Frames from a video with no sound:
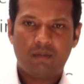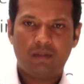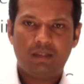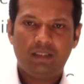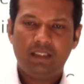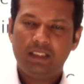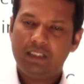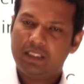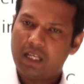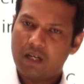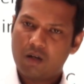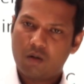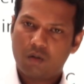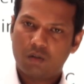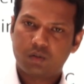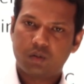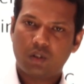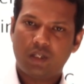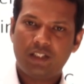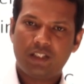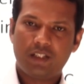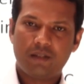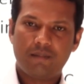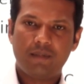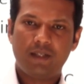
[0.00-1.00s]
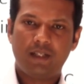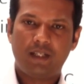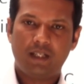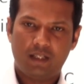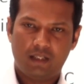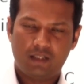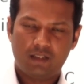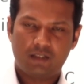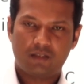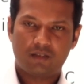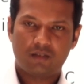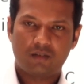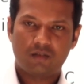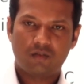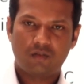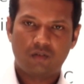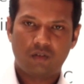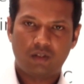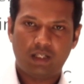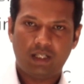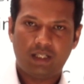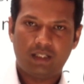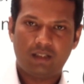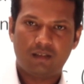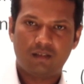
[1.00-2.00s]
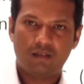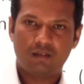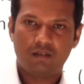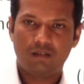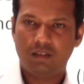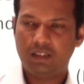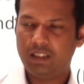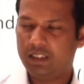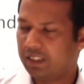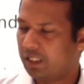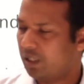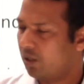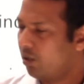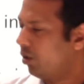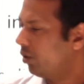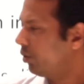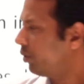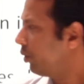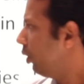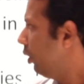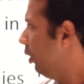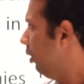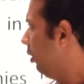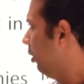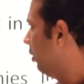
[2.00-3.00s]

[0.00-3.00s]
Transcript: these are also intermediaries. Okay, these are also